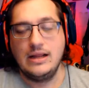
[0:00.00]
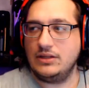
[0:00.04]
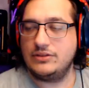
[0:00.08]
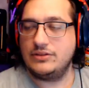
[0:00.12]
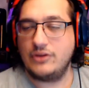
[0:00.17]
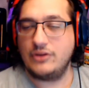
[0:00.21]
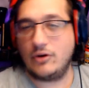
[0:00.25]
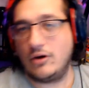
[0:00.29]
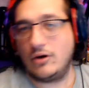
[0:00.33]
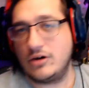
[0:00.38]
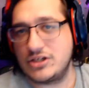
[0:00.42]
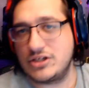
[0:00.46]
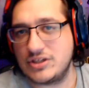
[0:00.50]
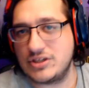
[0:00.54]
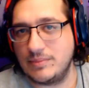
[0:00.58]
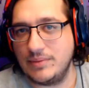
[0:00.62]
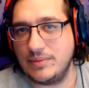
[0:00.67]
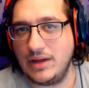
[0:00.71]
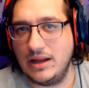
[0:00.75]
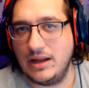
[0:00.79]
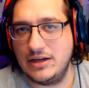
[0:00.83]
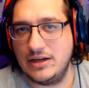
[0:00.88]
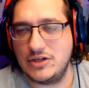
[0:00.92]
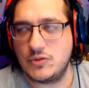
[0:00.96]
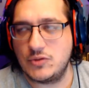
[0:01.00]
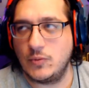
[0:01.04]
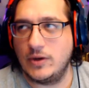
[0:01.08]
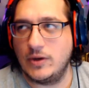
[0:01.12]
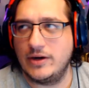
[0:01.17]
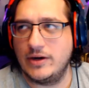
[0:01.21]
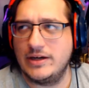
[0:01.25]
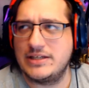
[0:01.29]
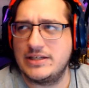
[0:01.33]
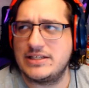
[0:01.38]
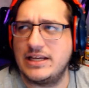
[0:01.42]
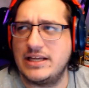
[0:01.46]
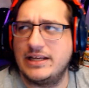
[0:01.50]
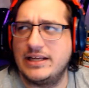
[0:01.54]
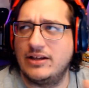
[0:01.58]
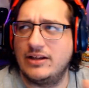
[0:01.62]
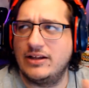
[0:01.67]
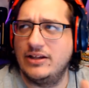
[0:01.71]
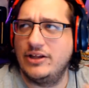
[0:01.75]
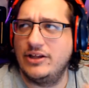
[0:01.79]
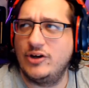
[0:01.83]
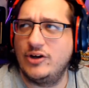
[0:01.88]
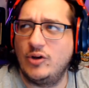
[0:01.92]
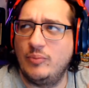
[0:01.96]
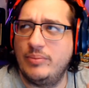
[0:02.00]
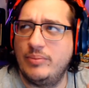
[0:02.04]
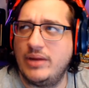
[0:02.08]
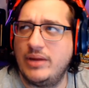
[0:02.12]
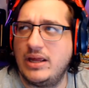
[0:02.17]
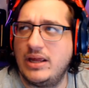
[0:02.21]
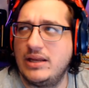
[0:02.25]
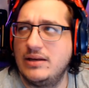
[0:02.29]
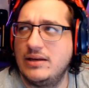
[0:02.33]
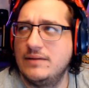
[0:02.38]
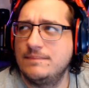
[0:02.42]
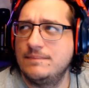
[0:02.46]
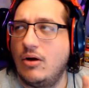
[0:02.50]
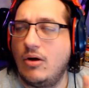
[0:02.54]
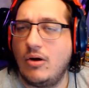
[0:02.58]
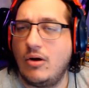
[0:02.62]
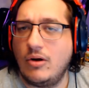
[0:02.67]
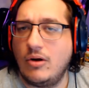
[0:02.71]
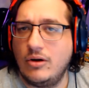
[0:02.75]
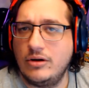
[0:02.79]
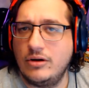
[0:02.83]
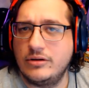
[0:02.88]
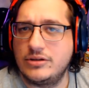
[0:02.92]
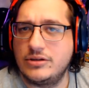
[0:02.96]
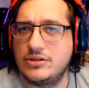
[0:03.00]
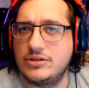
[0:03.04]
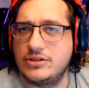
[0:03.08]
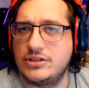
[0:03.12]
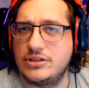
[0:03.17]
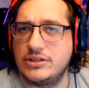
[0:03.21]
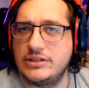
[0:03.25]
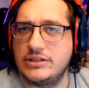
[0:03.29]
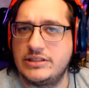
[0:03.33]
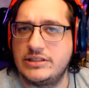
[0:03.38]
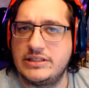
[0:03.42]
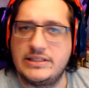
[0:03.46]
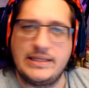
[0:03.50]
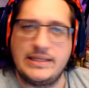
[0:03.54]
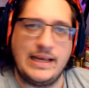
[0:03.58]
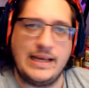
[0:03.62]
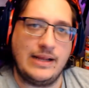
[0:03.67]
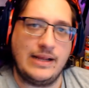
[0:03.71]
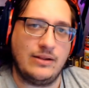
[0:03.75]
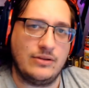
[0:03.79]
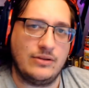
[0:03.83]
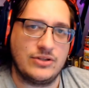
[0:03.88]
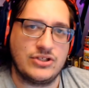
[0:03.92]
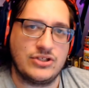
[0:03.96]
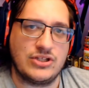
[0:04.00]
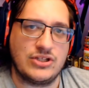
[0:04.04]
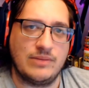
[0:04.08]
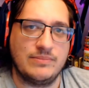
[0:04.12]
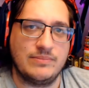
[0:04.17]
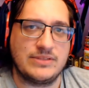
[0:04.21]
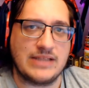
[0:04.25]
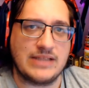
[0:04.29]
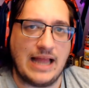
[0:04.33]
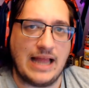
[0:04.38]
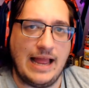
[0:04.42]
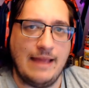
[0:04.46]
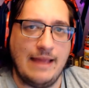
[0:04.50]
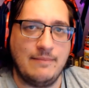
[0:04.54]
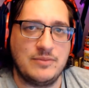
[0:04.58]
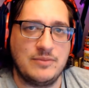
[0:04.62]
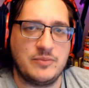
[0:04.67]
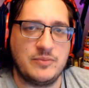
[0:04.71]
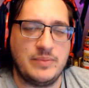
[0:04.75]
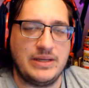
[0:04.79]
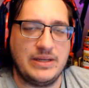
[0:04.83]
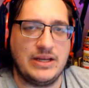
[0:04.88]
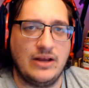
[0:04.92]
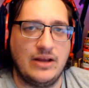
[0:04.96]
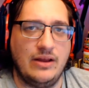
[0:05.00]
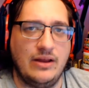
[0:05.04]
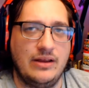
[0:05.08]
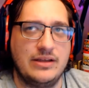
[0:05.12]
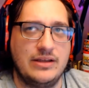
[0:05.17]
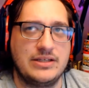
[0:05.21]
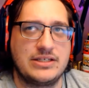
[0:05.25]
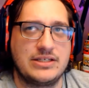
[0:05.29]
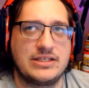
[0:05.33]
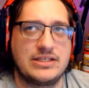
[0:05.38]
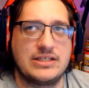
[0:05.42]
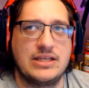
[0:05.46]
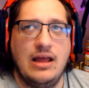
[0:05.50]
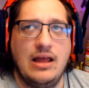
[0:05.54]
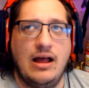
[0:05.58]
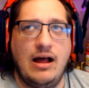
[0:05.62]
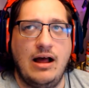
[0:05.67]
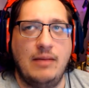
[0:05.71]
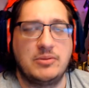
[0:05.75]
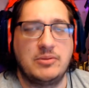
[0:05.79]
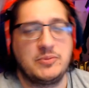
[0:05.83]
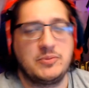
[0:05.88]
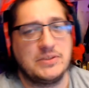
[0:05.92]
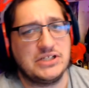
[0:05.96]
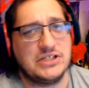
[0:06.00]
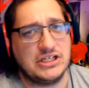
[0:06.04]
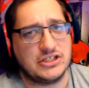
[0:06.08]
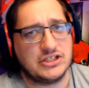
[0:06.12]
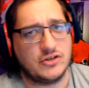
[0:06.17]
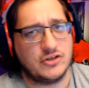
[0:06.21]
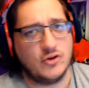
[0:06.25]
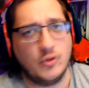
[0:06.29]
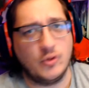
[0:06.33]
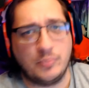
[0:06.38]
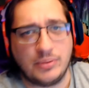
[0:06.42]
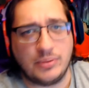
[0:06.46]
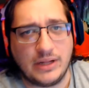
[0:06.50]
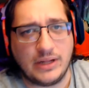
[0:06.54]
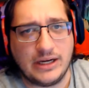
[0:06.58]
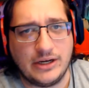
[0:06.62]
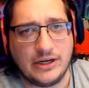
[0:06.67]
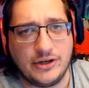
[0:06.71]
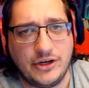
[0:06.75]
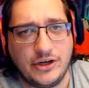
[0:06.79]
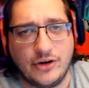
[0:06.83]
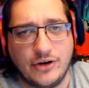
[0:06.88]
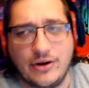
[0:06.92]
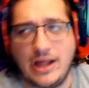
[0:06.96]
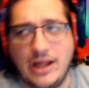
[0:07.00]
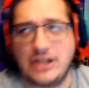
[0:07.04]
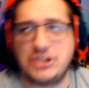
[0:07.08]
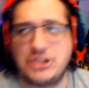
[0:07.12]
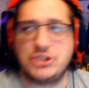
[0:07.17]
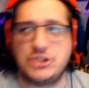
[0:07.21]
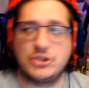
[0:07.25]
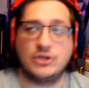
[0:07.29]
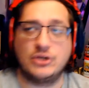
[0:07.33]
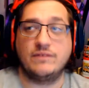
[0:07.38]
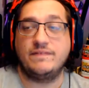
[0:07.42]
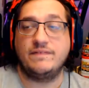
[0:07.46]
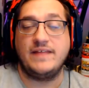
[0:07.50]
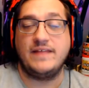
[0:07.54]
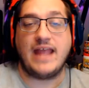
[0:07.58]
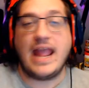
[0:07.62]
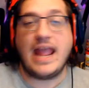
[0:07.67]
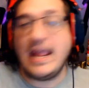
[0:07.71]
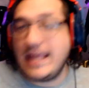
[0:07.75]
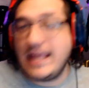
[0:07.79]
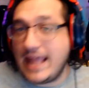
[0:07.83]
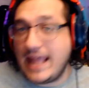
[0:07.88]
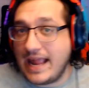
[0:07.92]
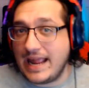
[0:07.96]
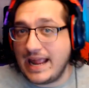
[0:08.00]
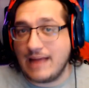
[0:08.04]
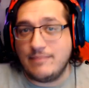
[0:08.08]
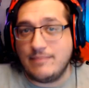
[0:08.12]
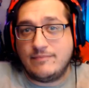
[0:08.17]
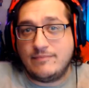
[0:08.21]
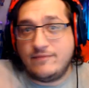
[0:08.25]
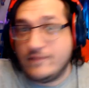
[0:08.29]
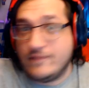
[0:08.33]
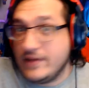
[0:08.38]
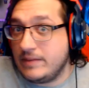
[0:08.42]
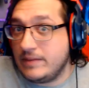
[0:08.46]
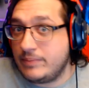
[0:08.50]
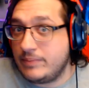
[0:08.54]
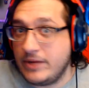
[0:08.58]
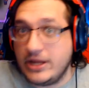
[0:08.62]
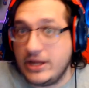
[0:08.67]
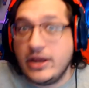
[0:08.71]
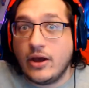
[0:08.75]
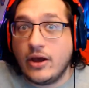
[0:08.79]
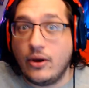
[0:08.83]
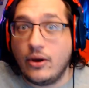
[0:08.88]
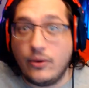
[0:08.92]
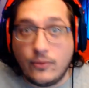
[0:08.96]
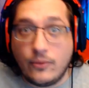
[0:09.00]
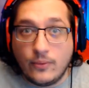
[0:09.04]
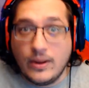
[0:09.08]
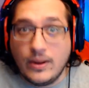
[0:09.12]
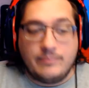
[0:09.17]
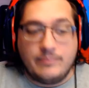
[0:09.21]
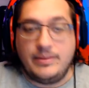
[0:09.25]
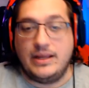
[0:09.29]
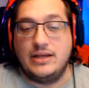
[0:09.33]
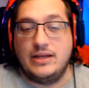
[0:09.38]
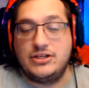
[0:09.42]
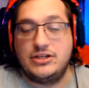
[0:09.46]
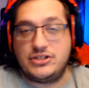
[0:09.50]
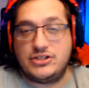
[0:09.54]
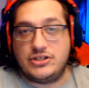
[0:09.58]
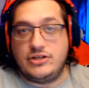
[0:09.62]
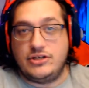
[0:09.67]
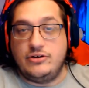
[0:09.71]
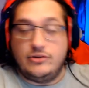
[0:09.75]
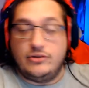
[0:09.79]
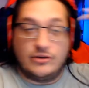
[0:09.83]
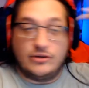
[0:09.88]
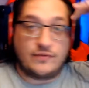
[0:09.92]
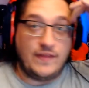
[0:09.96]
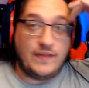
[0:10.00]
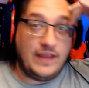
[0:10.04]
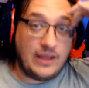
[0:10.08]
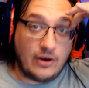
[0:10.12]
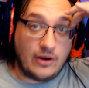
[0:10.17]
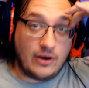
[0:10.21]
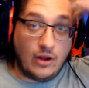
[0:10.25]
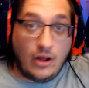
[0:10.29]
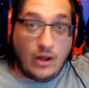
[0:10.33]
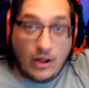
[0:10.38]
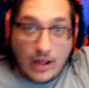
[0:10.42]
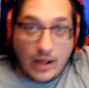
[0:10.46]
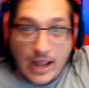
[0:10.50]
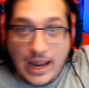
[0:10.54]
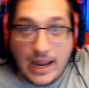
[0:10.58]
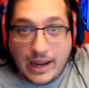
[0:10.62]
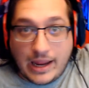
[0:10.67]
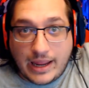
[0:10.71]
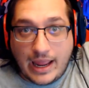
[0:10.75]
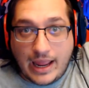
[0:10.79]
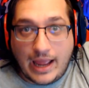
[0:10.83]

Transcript: There are some guns where it's like a little bit hard to tell sometimes because um, especially as a new player you're not sure if the akm vpo because you're thinking oh ak